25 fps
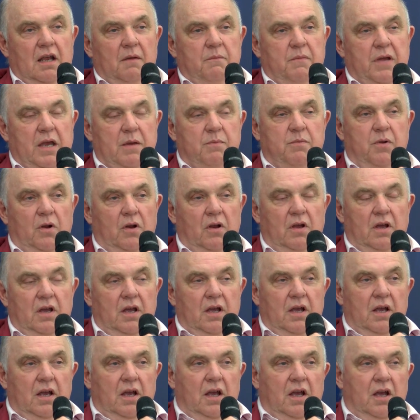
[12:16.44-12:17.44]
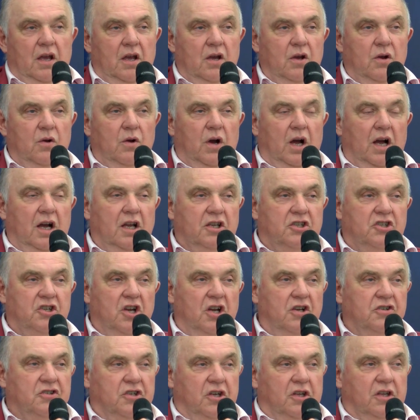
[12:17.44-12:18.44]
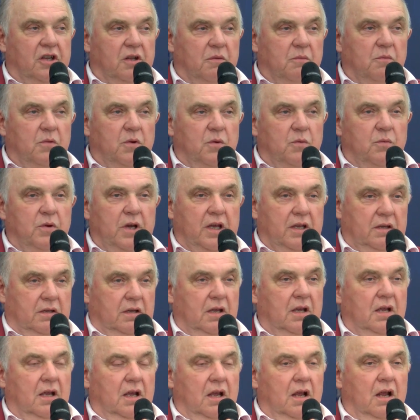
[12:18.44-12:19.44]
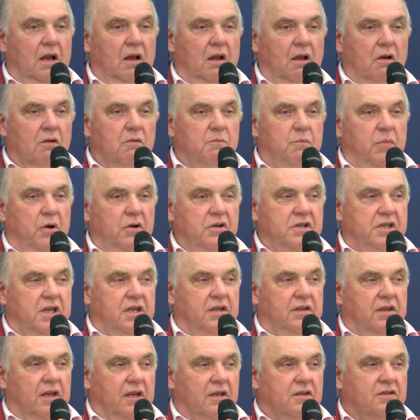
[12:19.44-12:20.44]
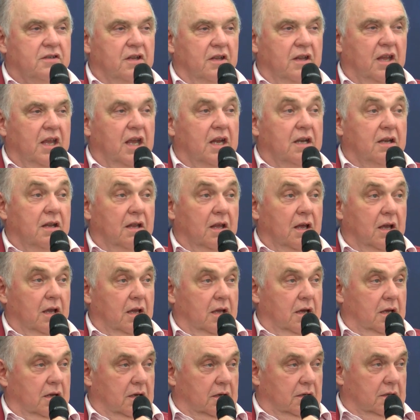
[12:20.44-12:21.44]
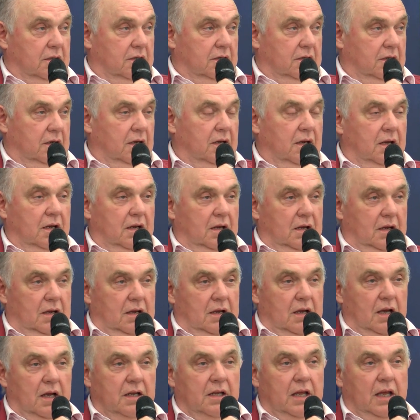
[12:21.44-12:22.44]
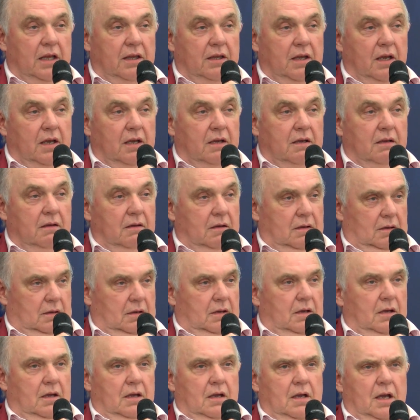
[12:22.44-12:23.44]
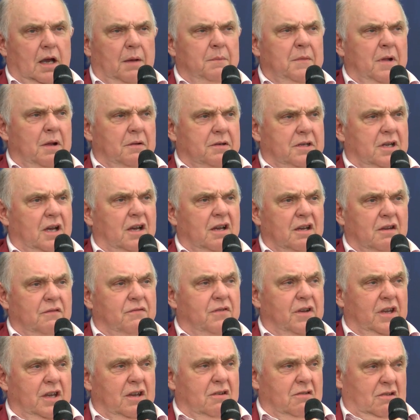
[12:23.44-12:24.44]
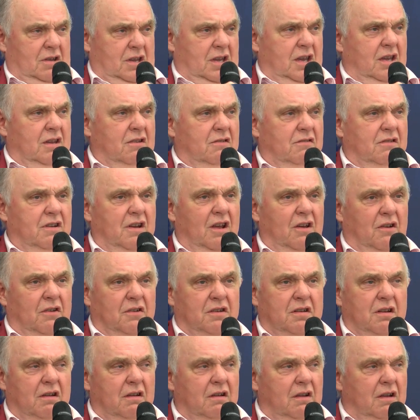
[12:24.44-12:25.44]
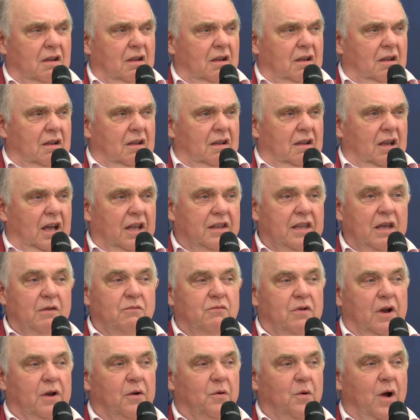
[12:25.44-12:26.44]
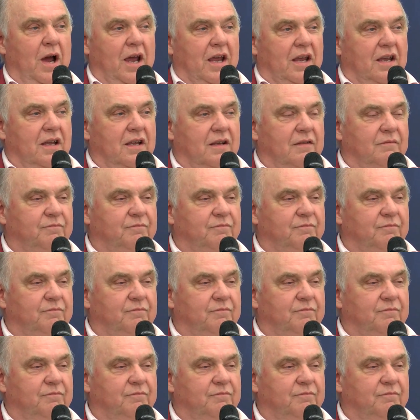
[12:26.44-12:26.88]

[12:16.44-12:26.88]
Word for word: people who are charging them with long pointy things on the end of their guns. And they think, I'm not dying for you, king or not. And they run away.